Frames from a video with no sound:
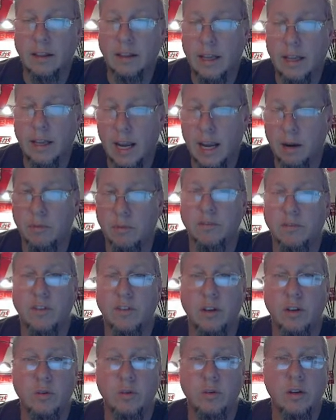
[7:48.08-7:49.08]
the camera
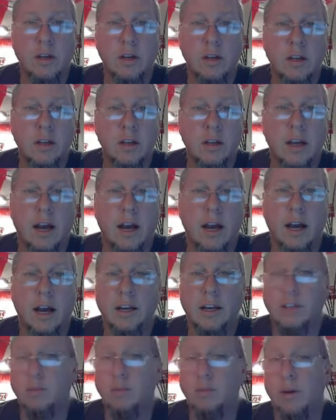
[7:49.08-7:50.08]
view
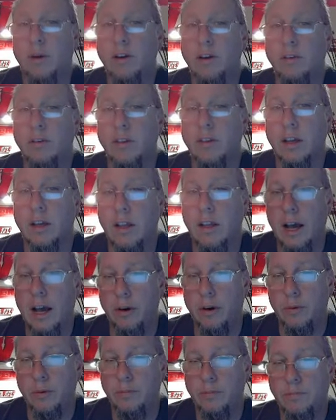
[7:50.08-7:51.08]
to render in the
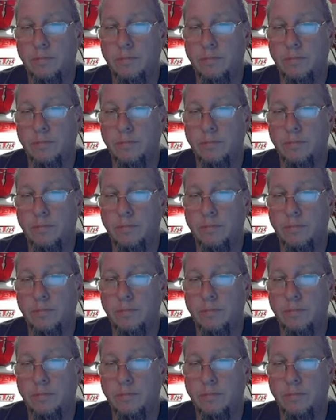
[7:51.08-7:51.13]
cloud.